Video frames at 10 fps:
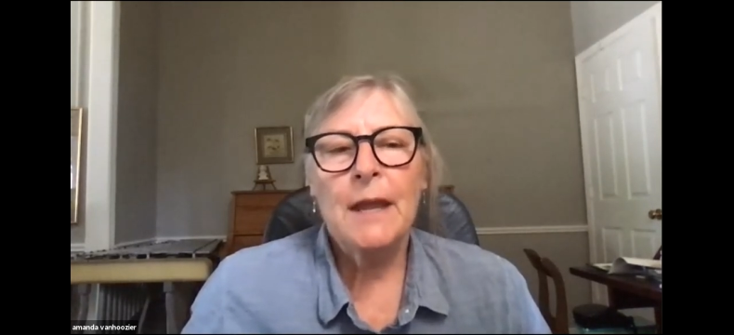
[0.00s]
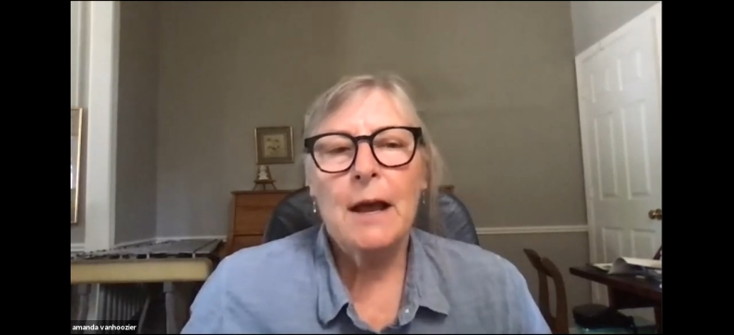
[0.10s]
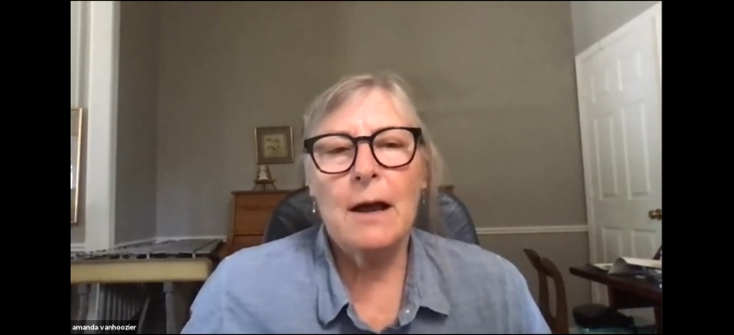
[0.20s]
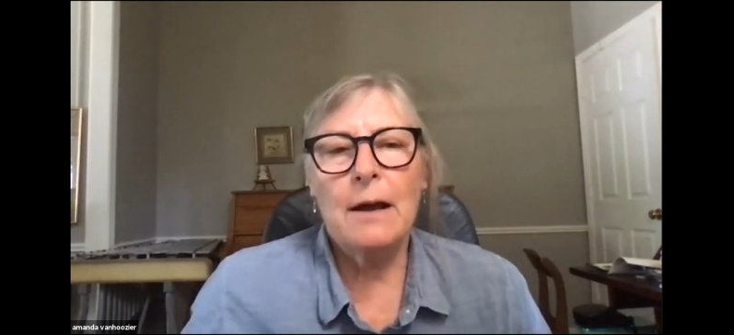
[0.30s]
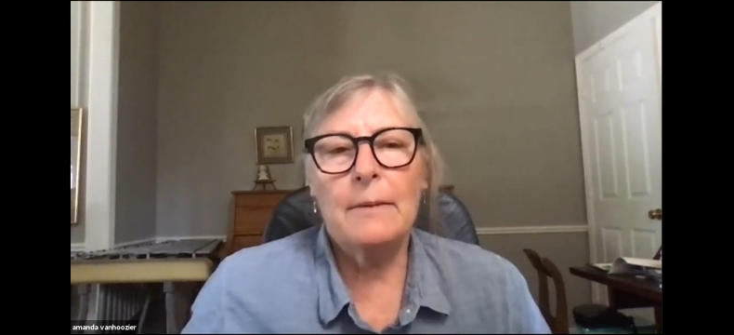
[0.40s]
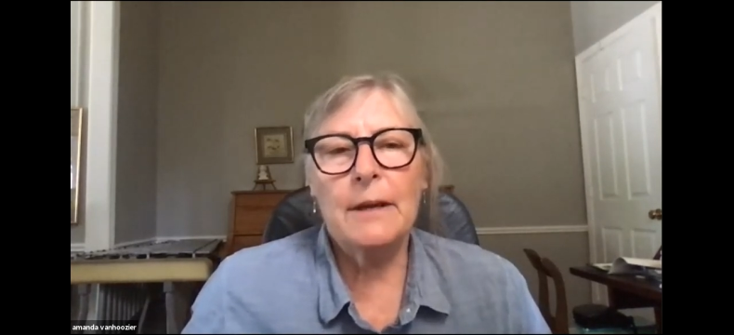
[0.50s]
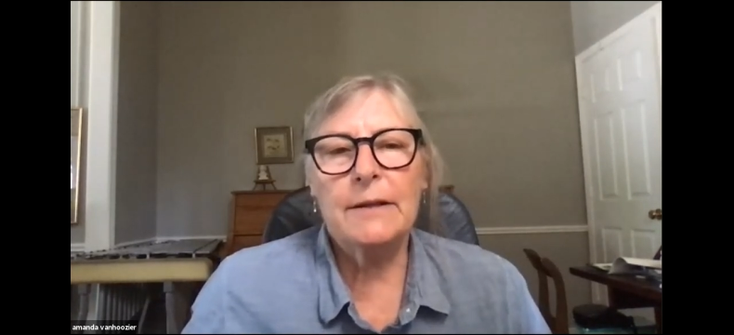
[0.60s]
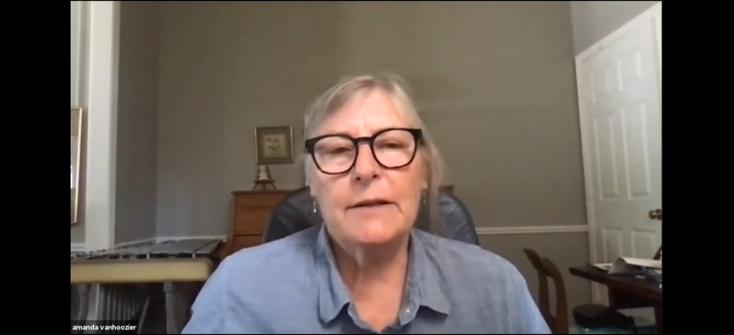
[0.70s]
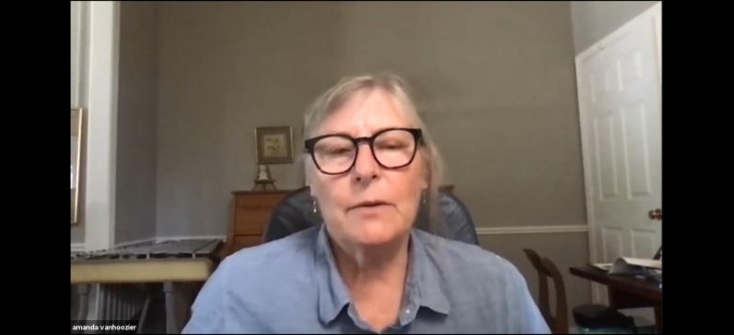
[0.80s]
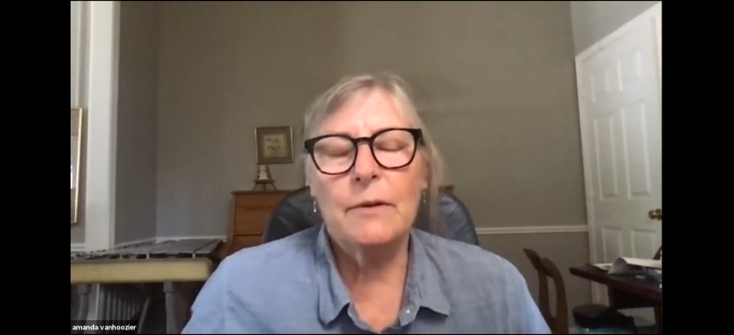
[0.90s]
And
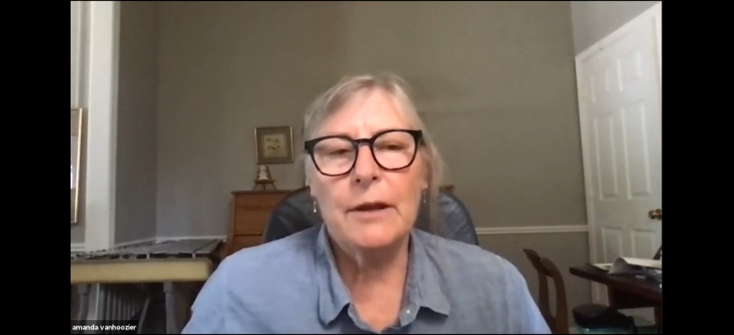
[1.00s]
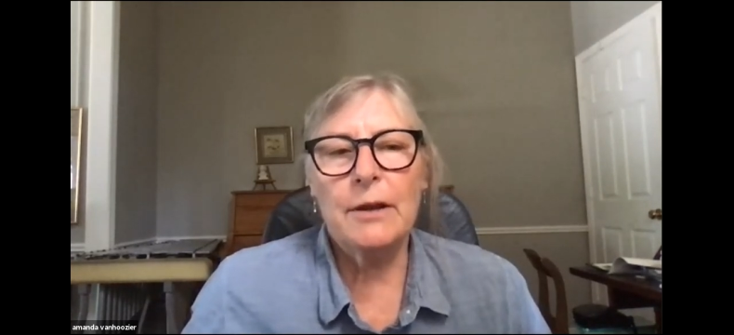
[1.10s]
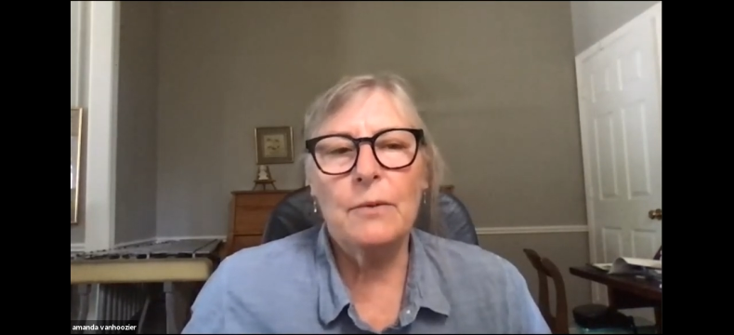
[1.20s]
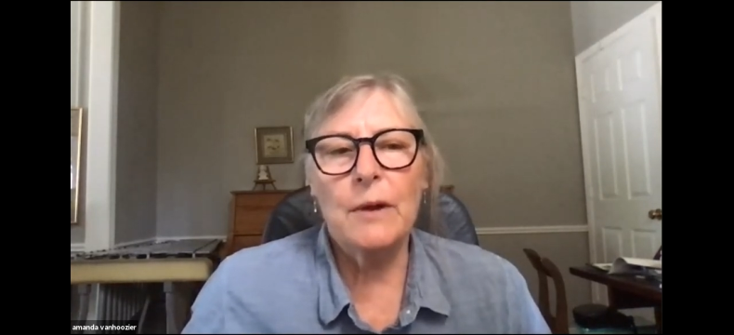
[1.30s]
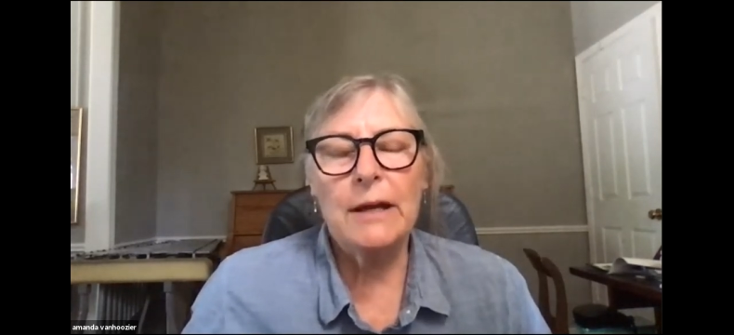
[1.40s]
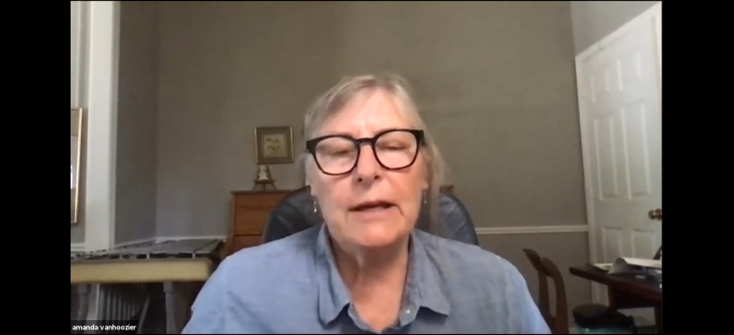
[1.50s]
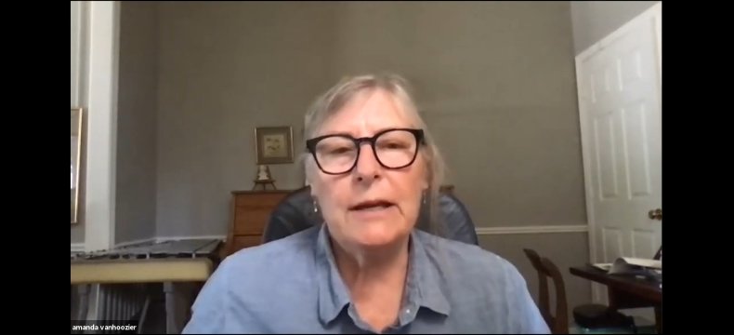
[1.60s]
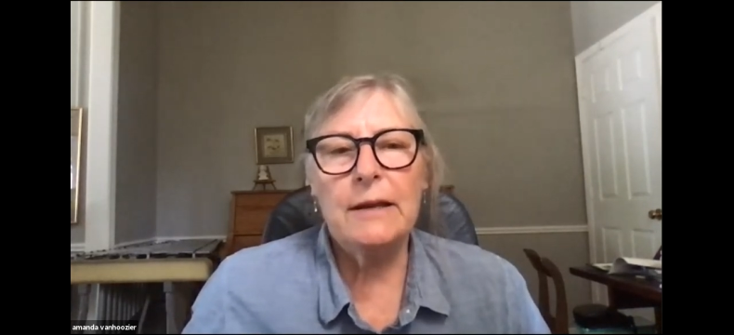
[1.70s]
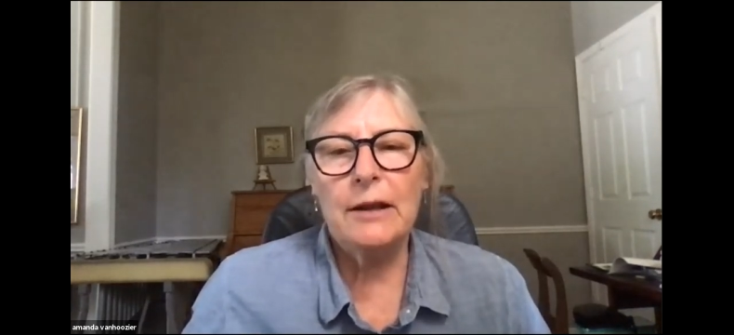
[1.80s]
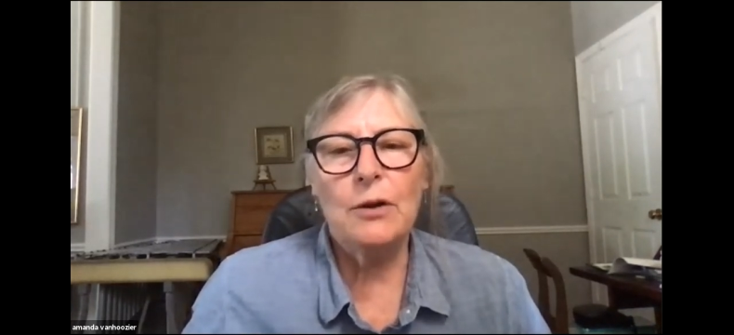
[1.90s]
so they're ready